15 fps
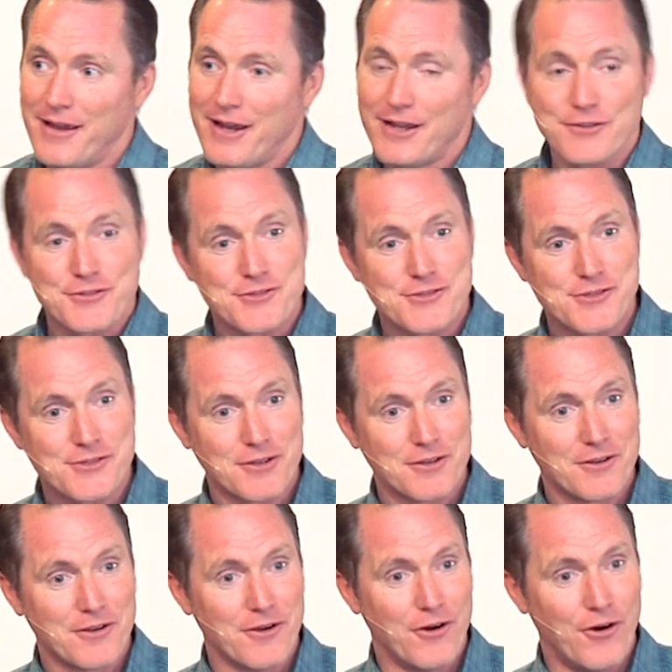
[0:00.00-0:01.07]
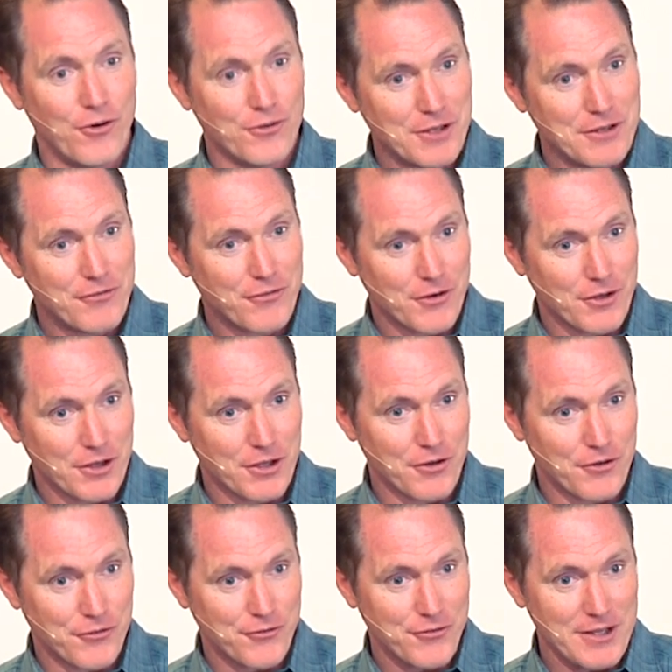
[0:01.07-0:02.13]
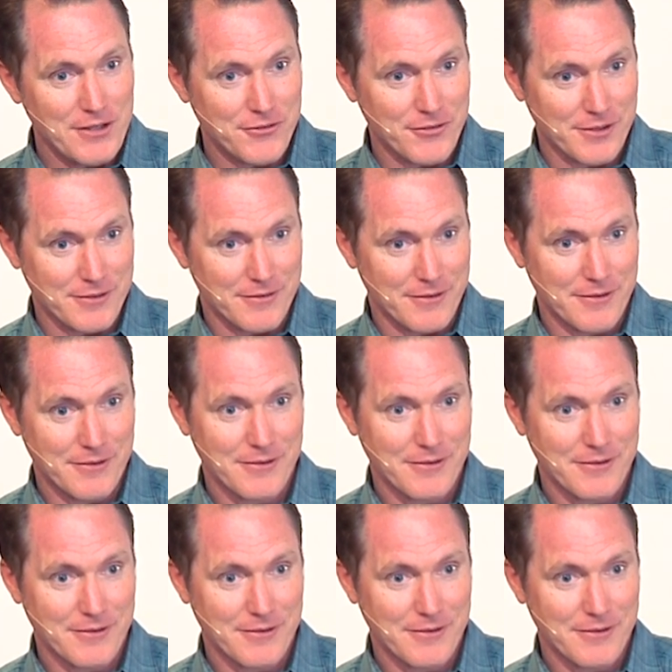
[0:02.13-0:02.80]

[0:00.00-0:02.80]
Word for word: it's only for a little season.